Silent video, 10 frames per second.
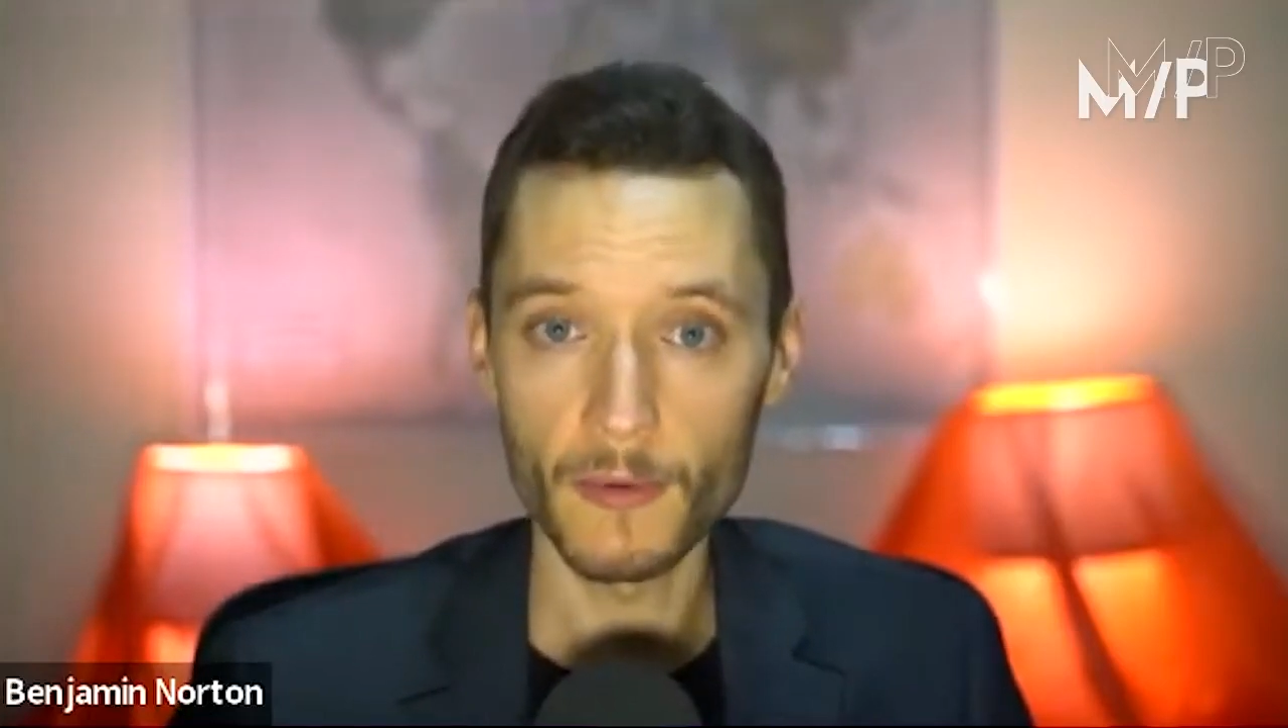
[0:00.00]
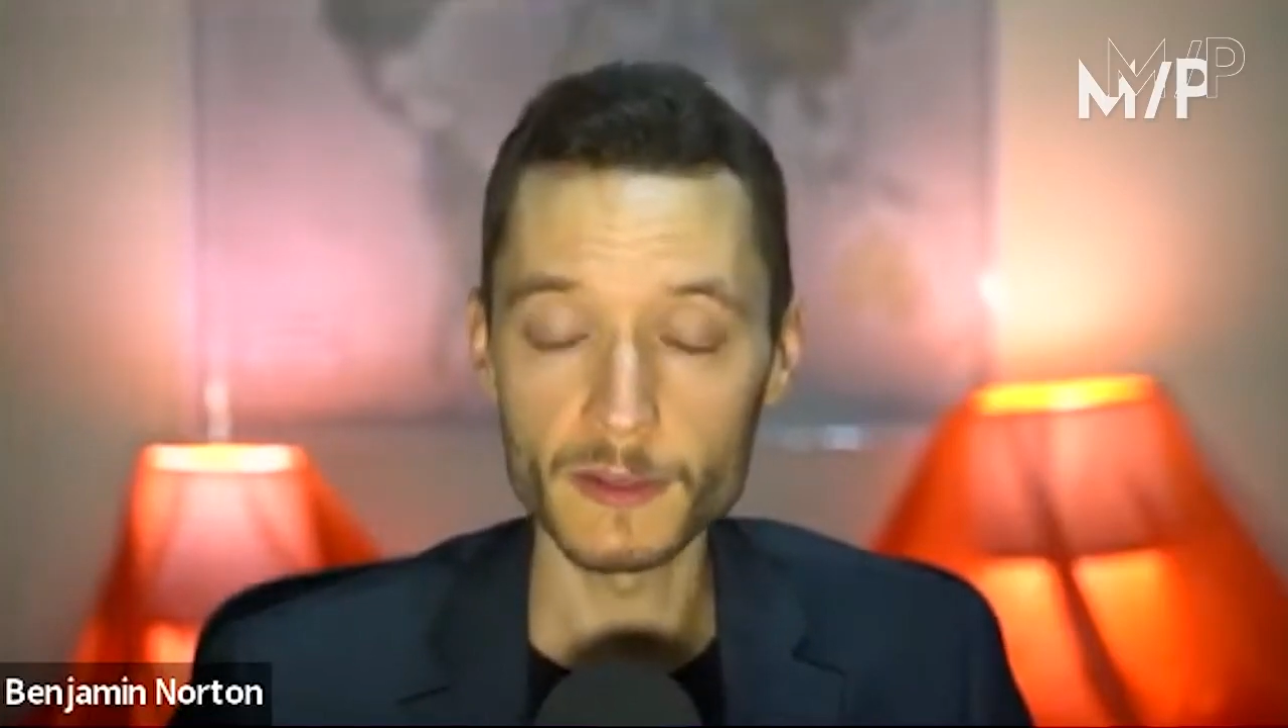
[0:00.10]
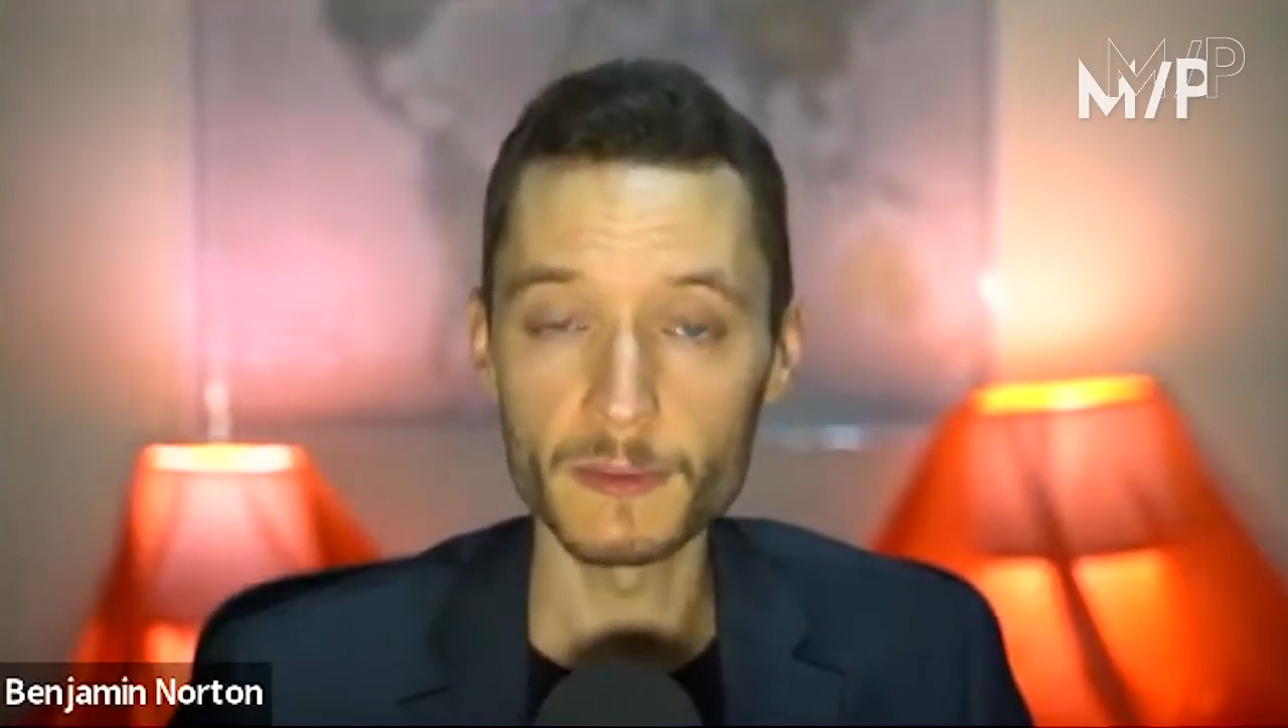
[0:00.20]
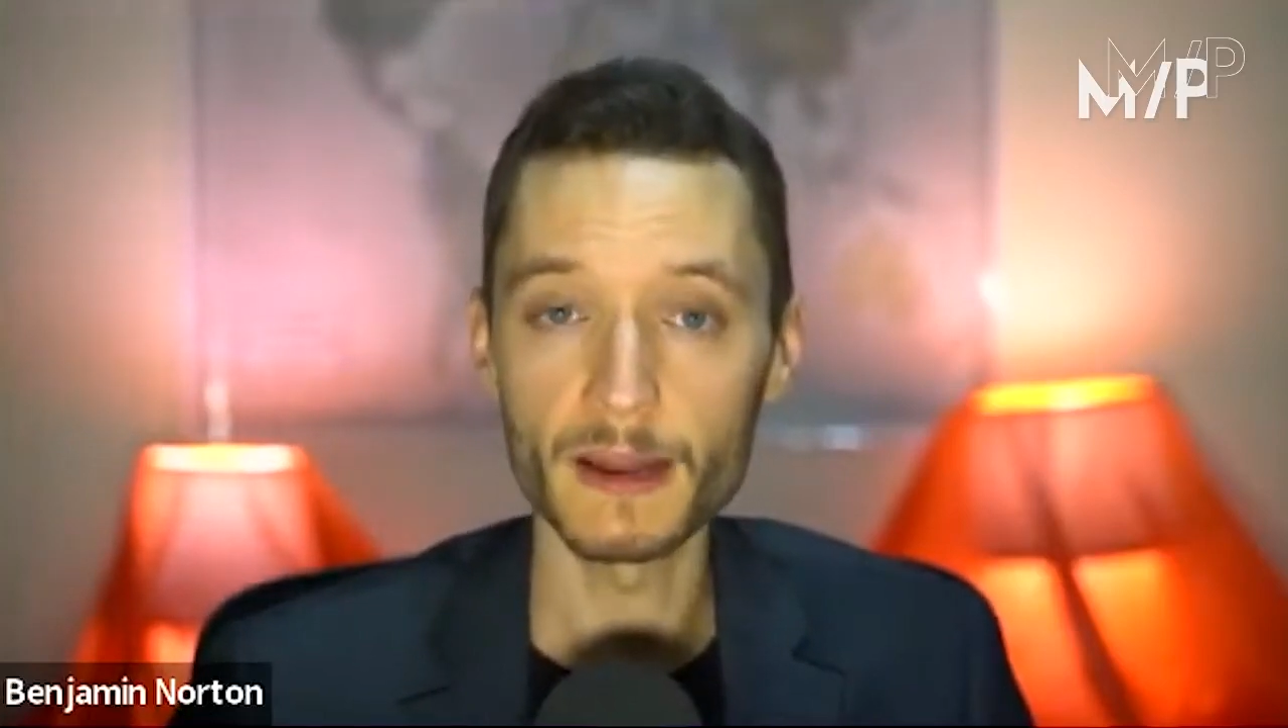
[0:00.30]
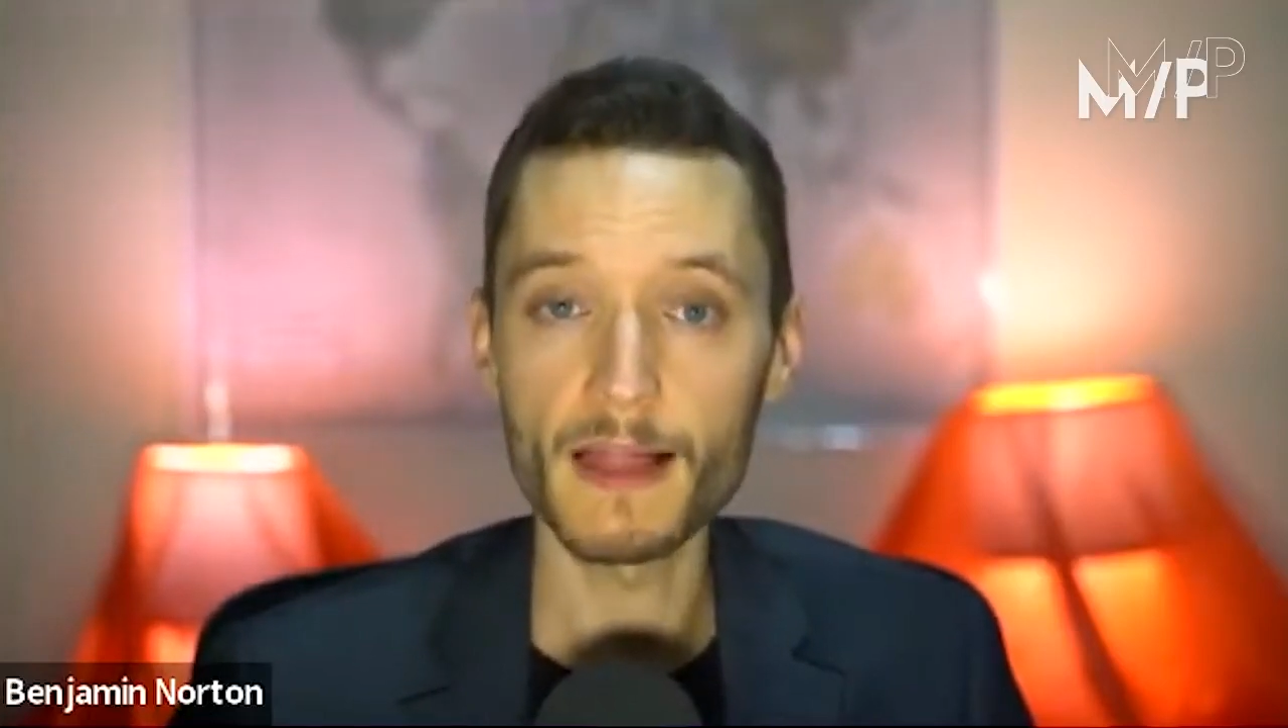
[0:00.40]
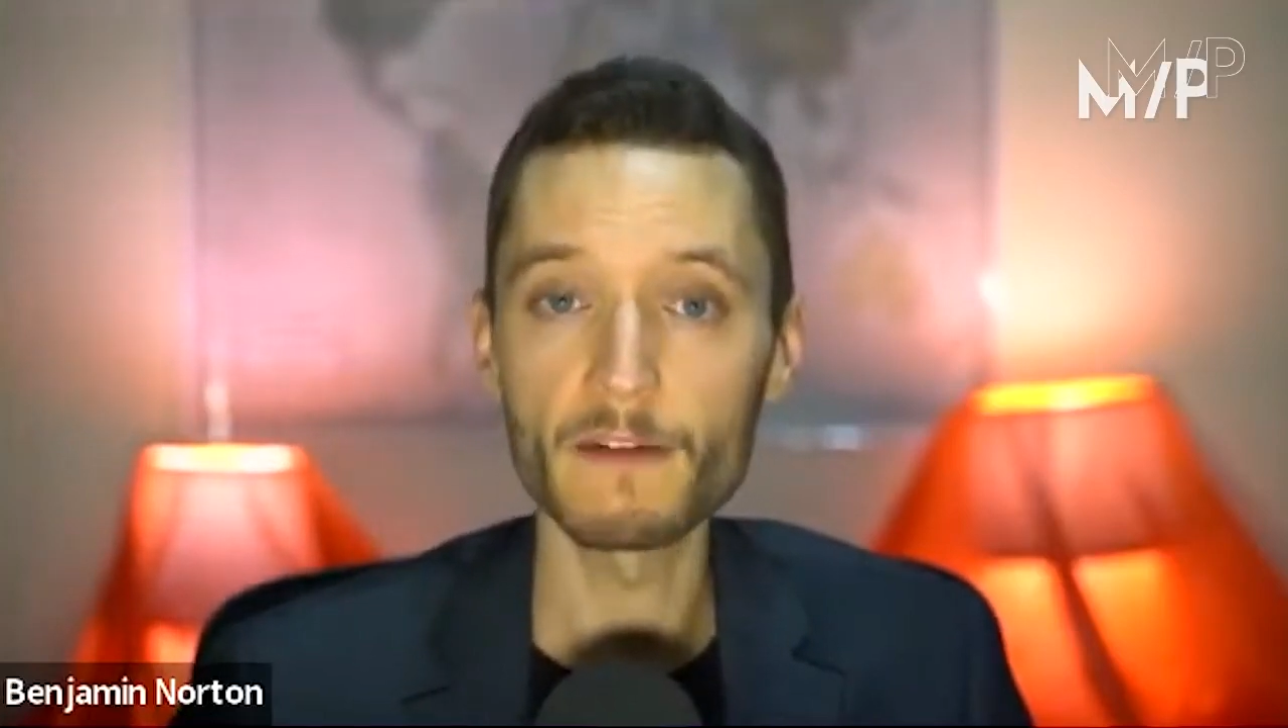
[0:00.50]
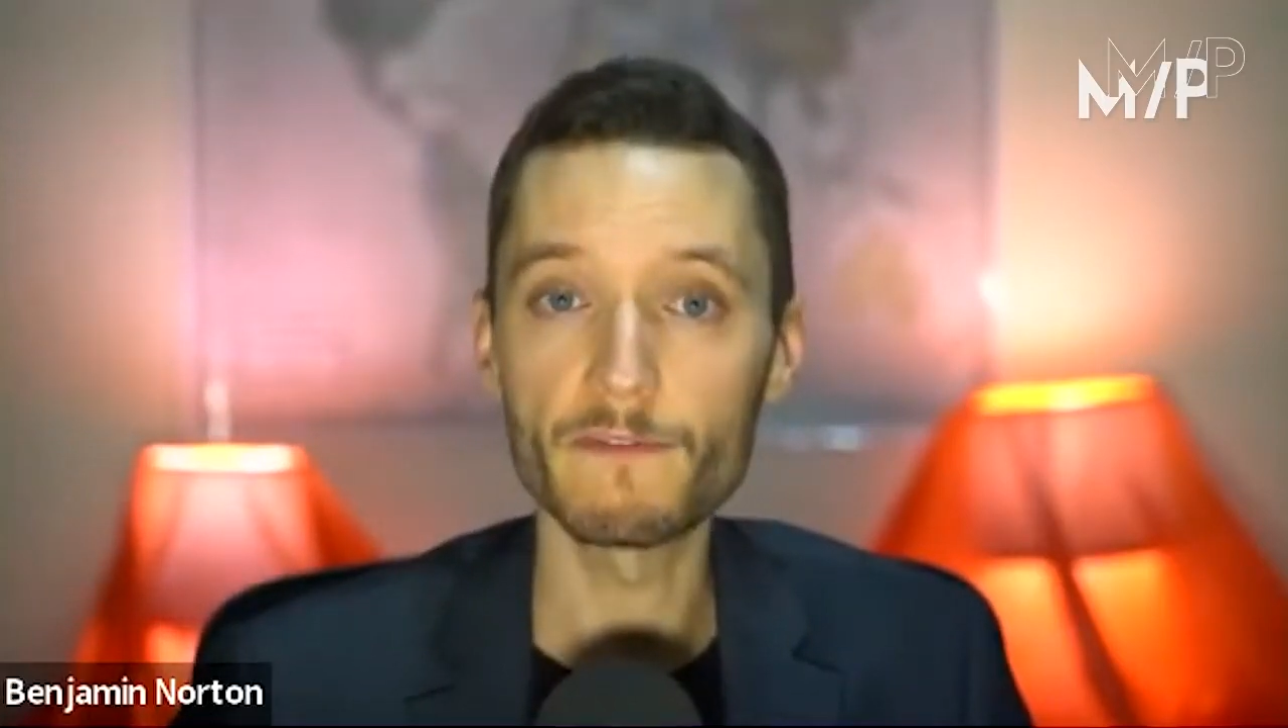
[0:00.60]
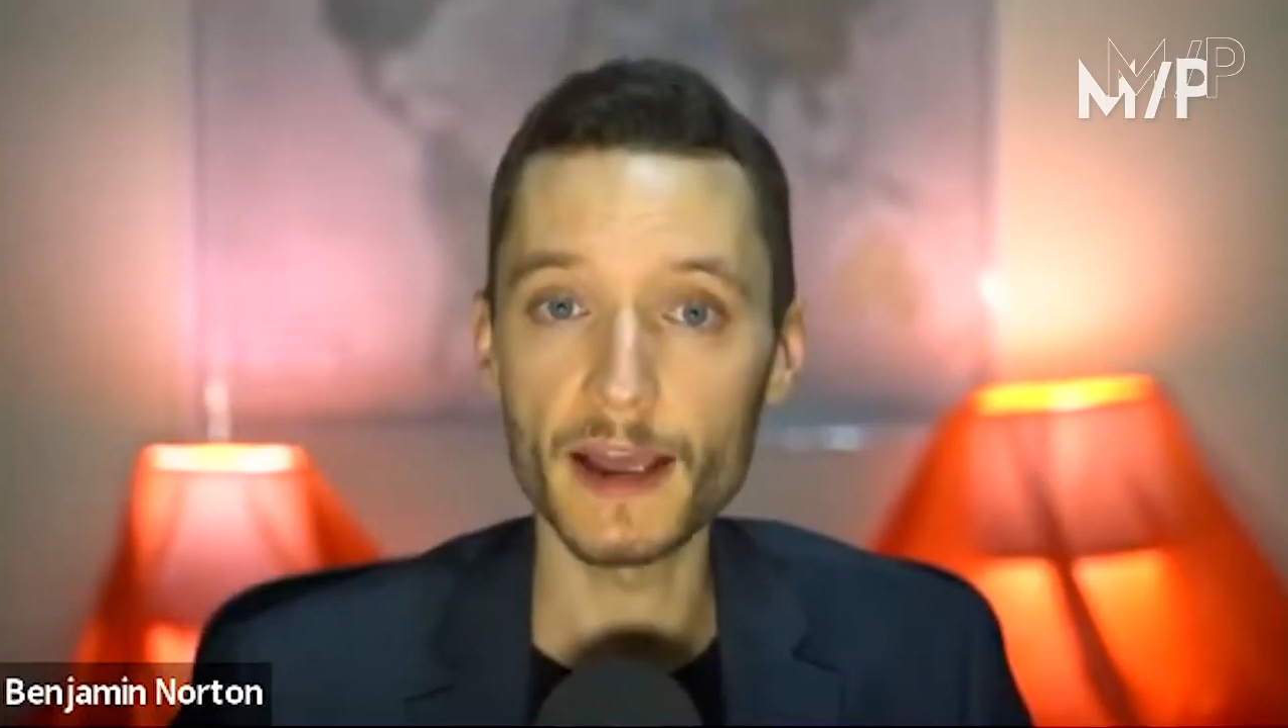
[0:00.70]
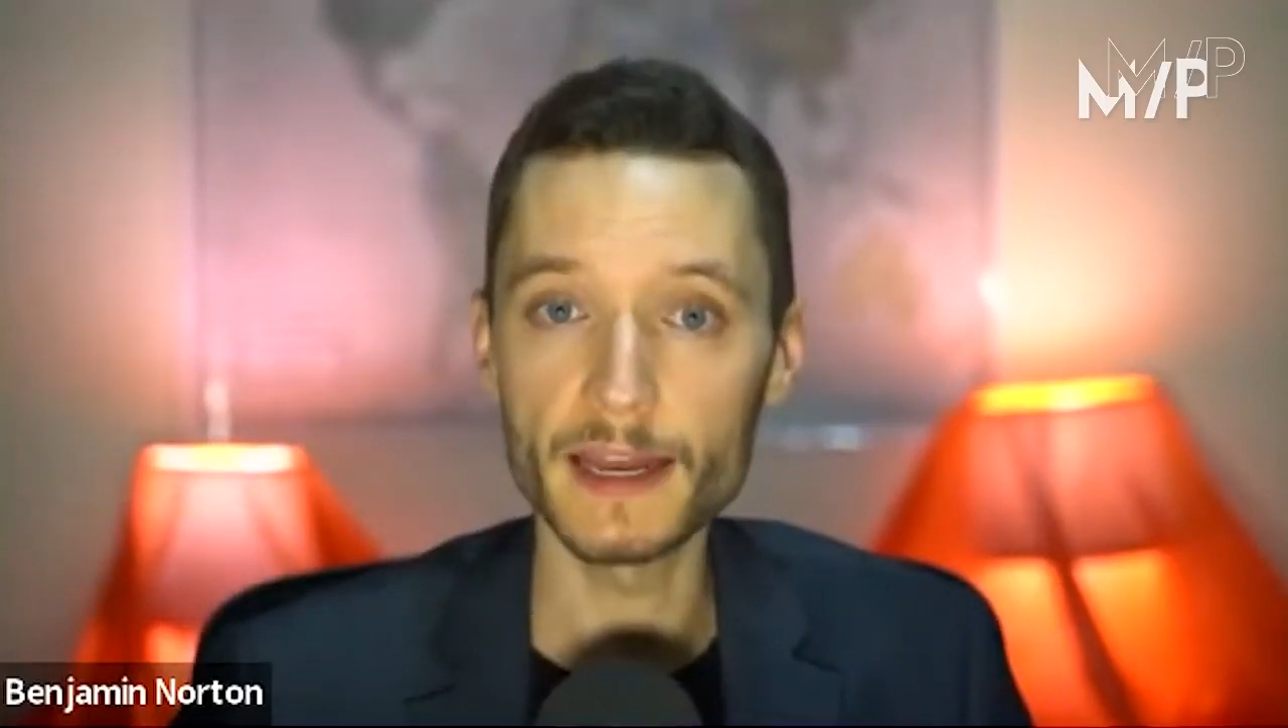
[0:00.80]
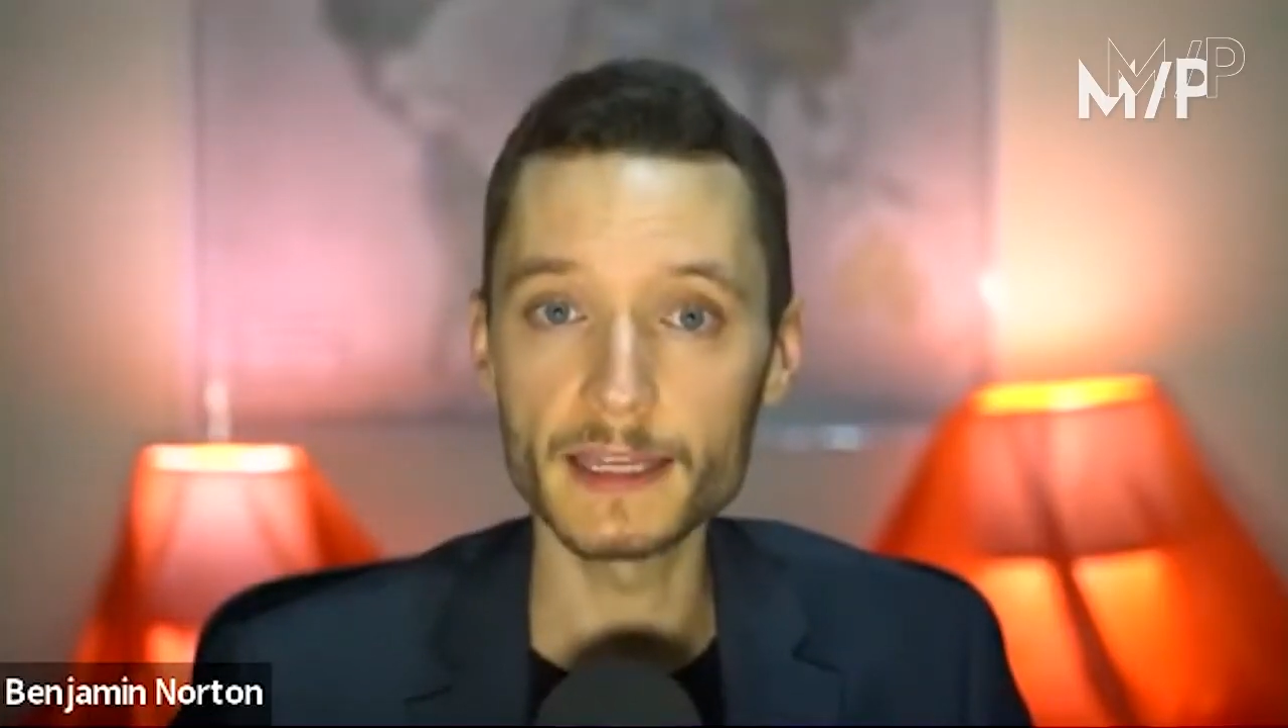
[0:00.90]
There's been a lot of
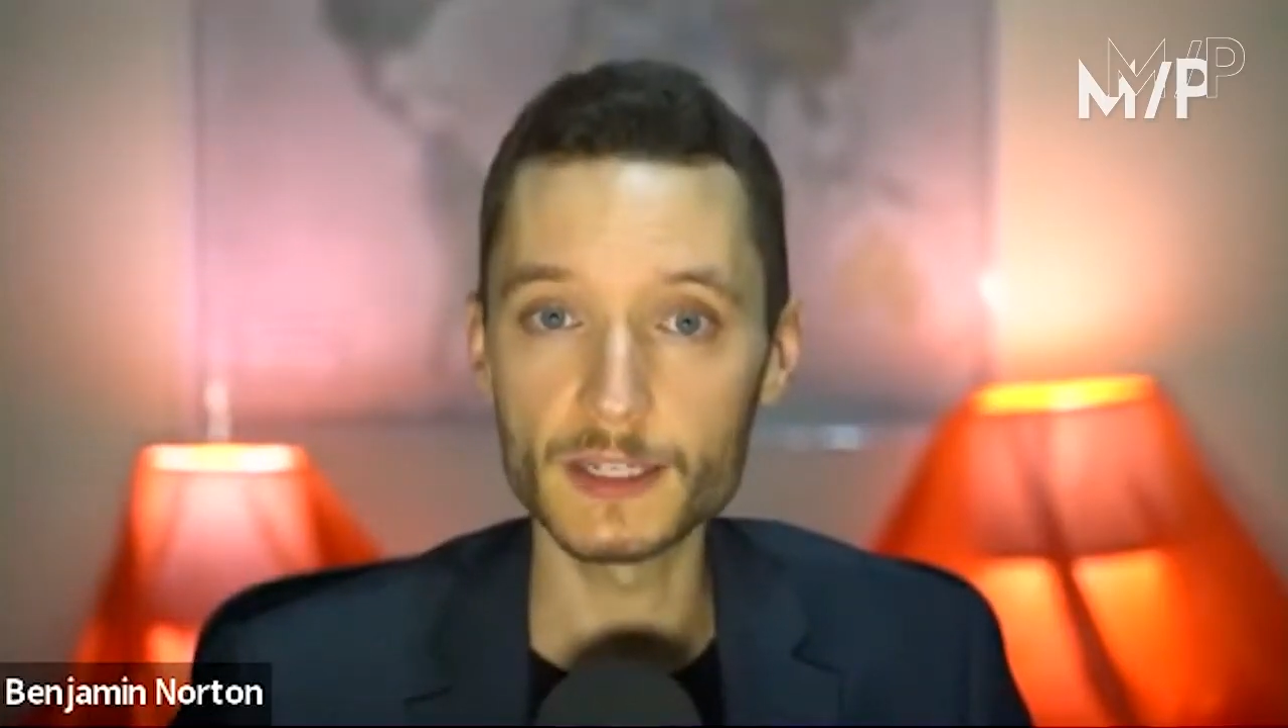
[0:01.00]
fighting